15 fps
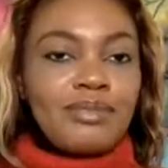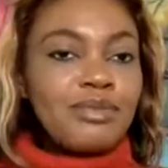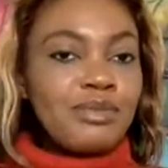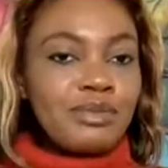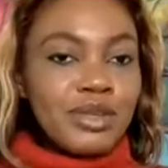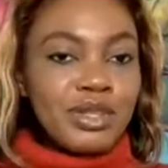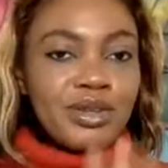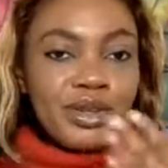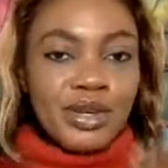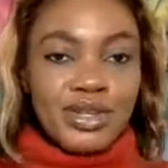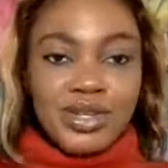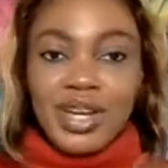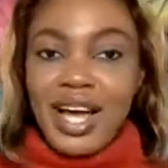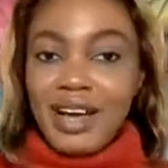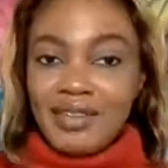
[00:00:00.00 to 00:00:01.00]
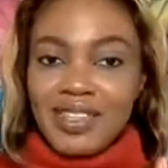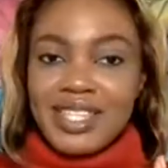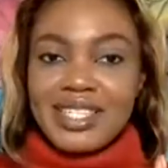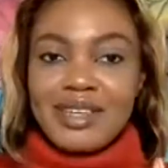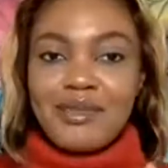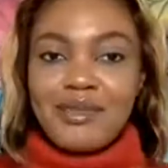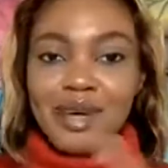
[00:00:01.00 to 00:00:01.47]
because you have this
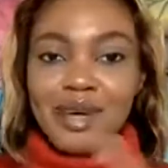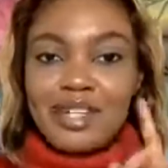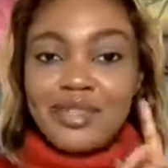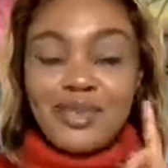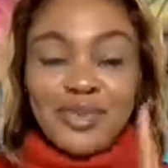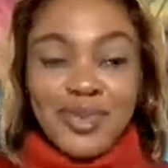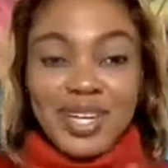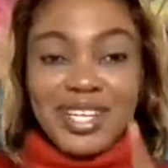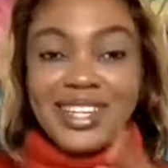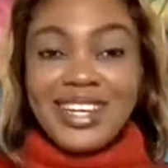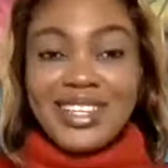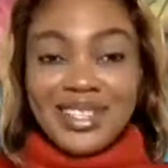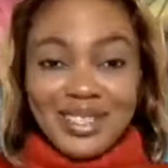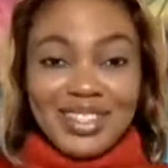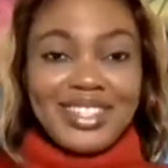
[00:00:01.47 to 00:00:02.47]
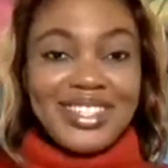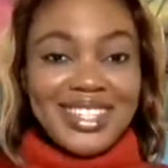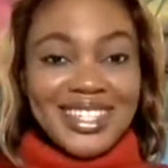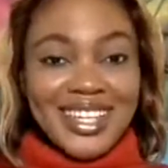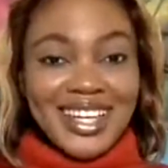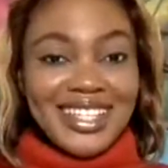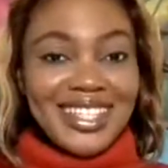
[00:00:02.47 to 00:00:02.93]
in mind, when next you're
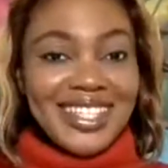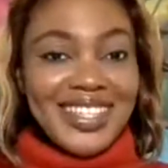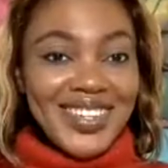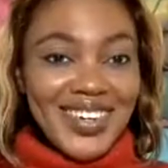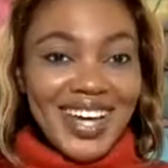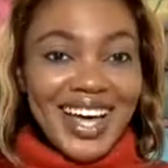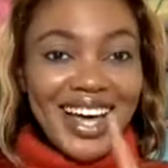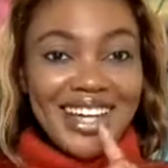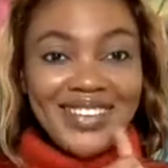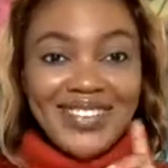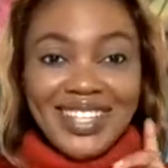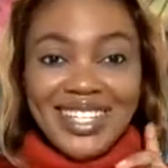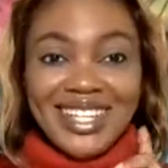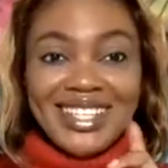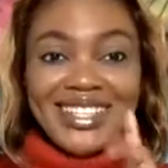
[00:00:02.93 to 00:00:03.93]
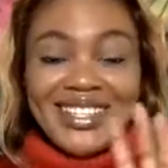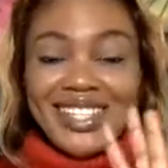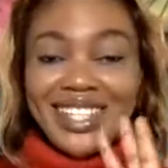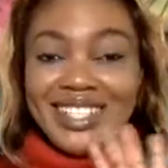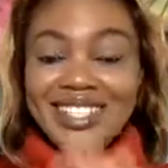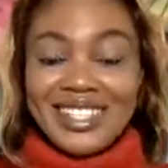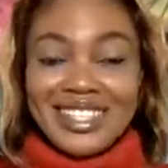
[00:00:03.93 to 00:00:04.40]
designing your ad, when next you're
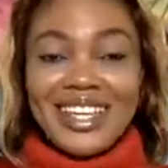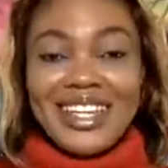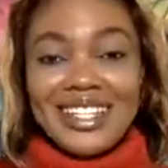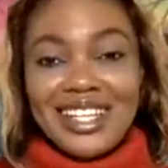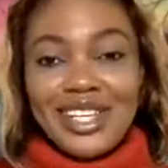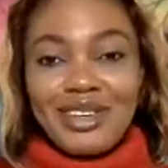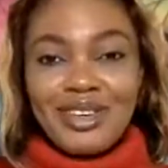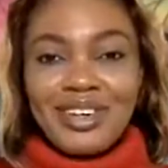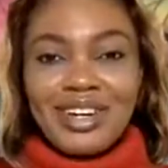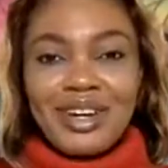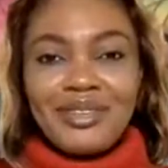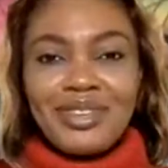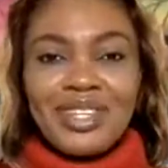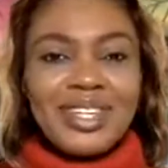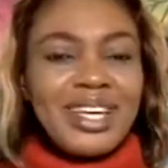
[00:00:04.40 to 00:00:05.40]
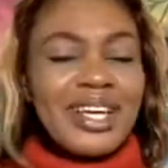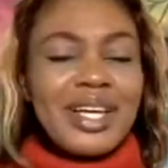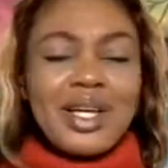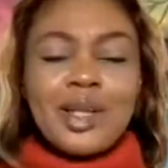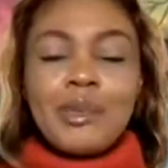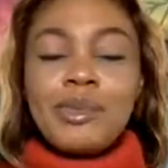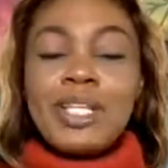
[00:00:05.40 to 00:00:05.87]
designing your graphic,
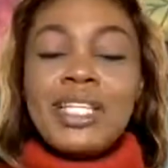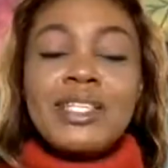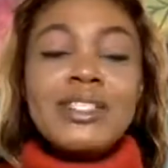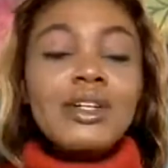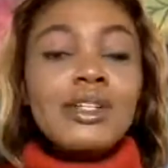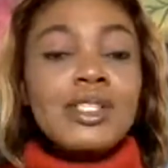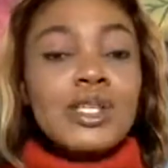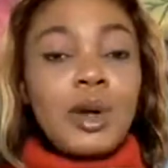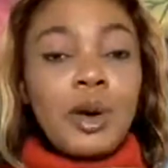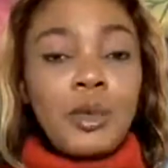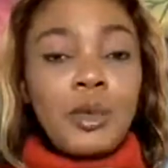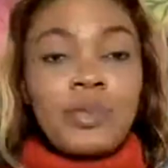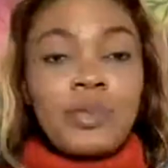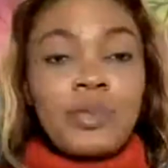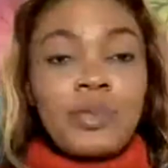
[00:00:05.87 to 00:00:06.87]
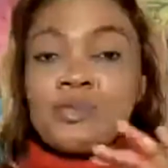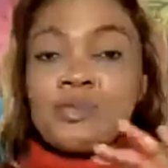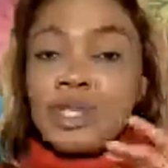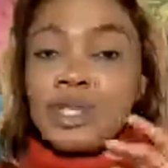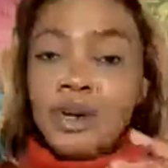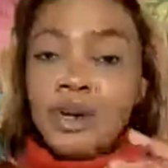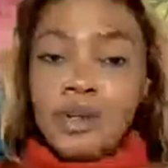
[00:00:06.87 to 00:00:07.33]
please don't copy these
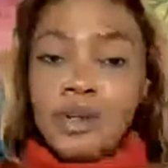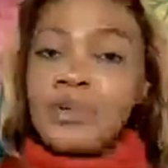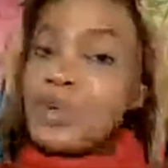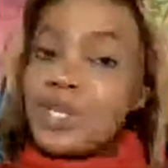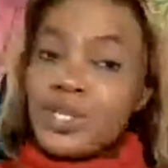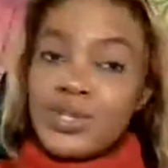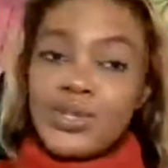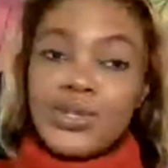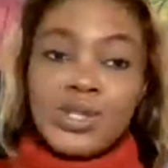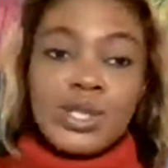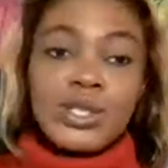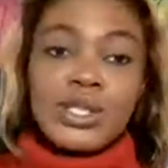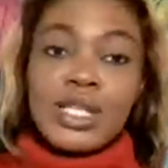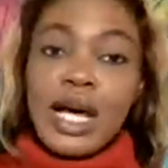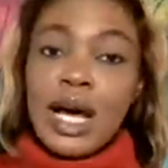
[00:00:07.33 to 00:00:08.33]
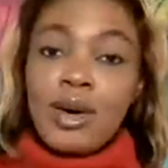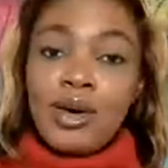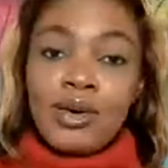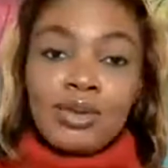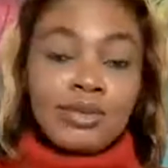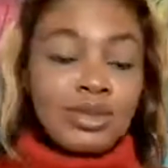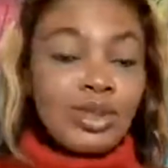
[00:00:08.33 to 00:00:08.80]
big corporations. Don't
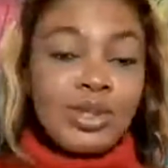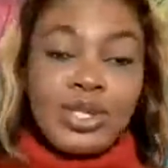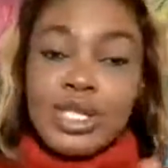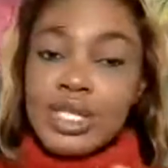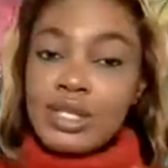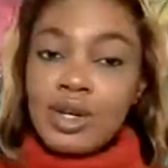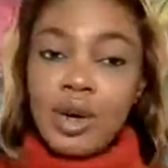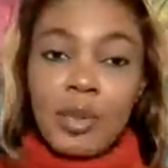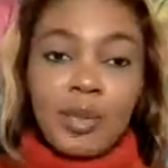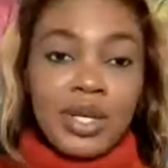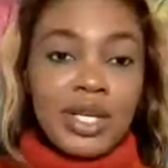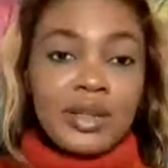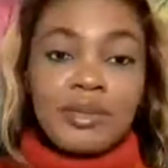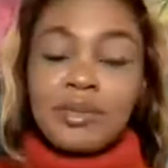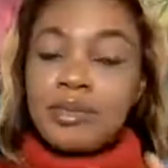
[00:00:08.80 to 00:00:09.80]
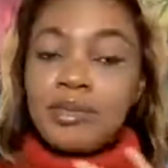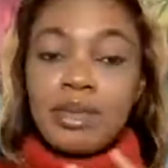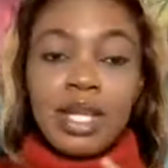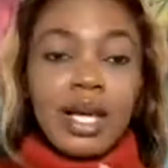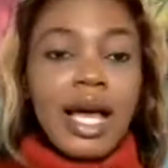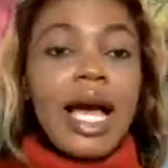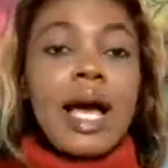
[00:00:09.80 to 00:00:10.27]
copy
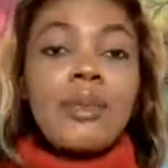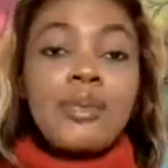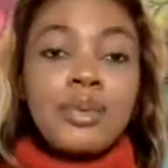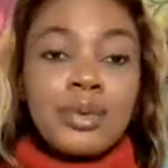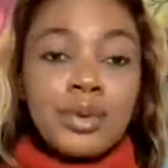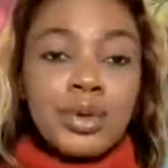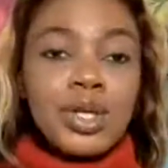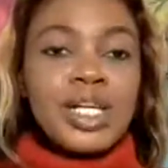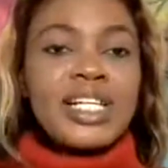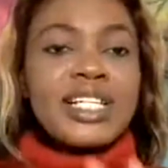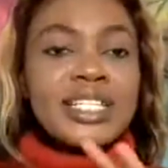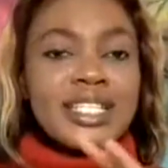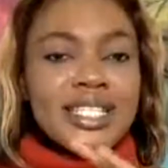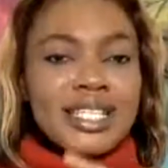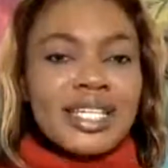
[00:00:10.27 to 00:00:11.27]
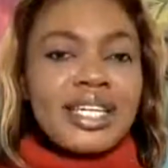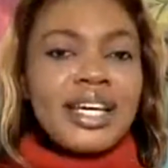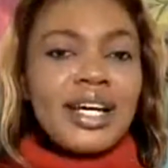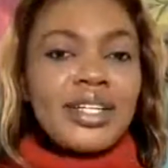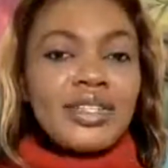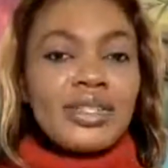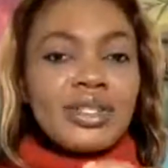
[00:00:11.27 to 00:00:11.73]
Apple. Think
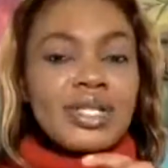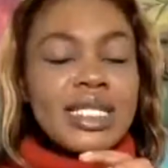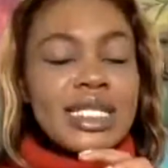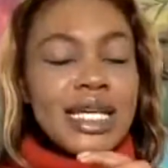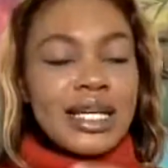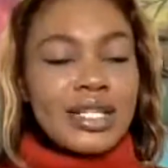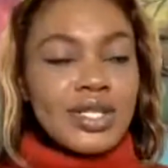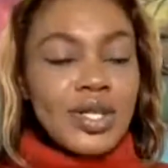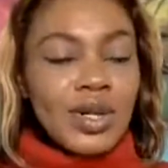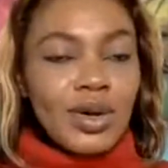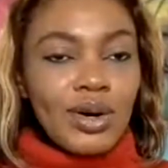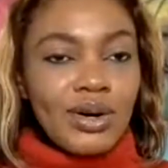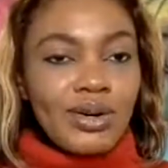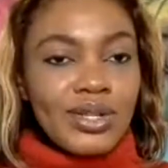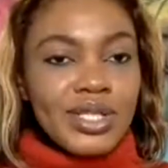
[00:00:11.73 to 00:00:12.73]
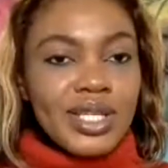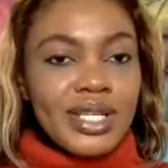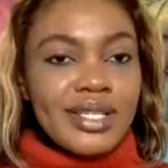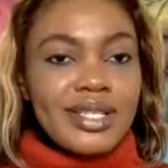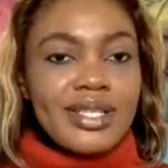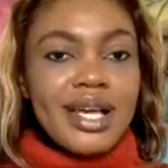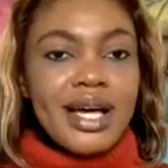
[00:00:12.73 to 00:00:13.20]
and understand your
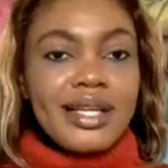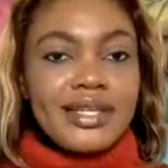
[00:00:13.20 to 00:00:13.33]
audience and